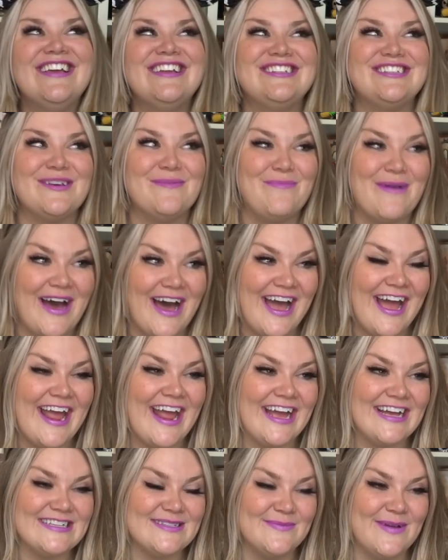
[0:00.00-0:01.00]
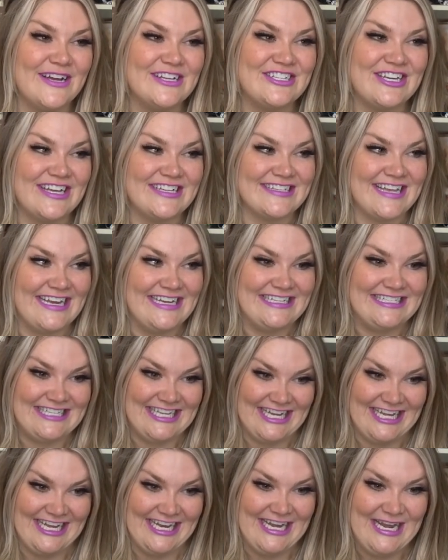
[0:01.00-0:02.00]
to buy as much as I
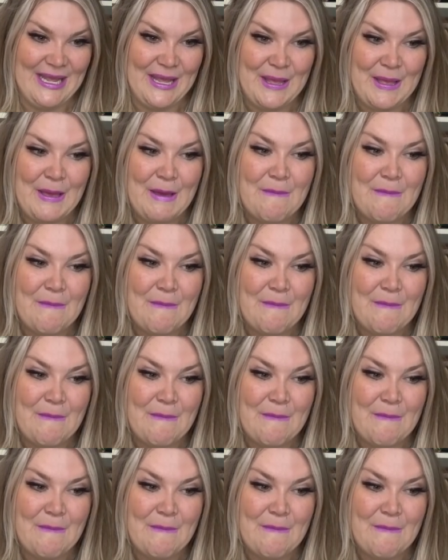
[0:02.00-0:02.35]
did,